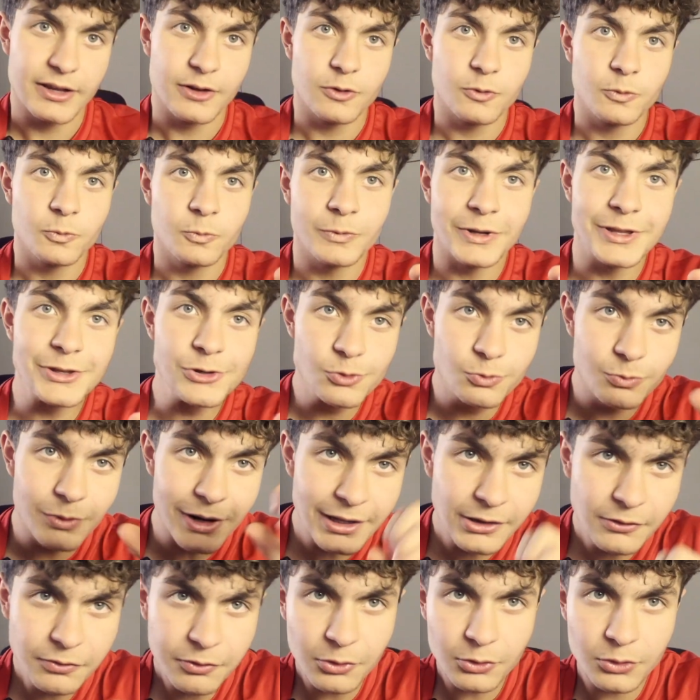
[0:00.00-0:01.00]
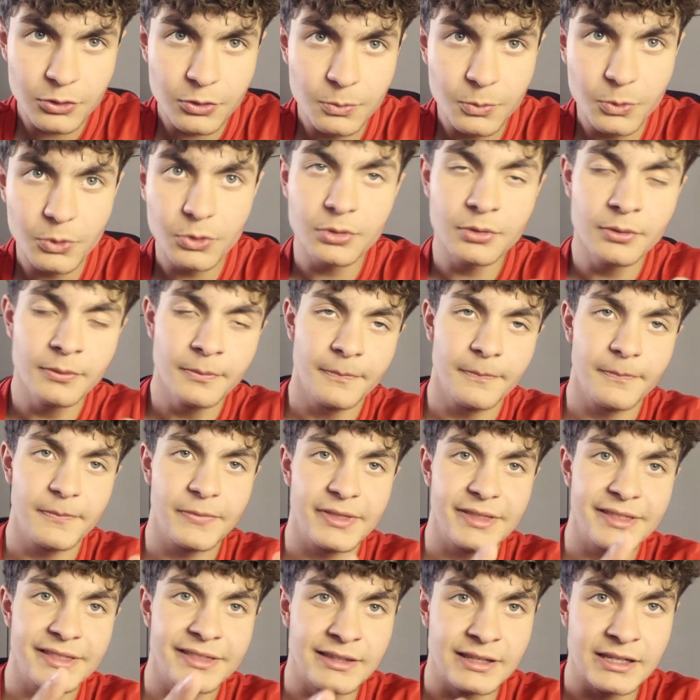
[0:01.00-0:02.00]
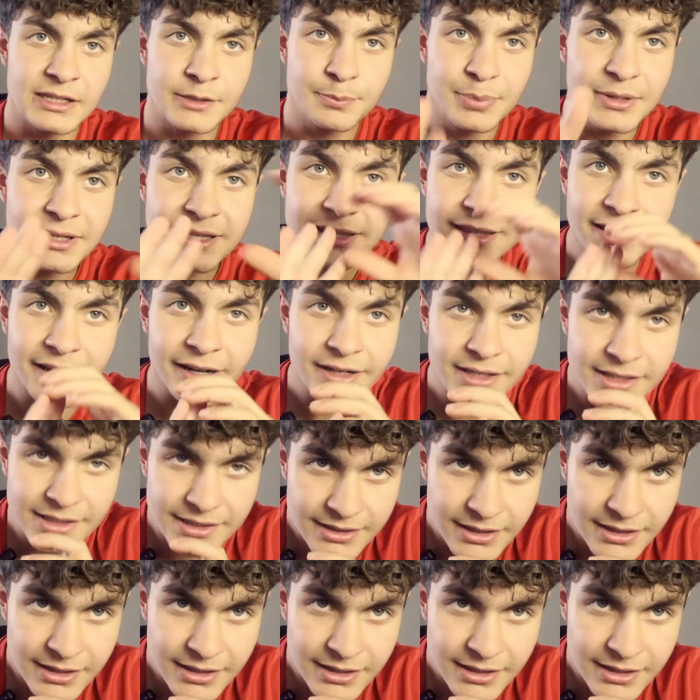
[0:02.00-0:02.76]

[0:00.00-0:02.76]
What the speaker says: when you wait for the ball, the spin dies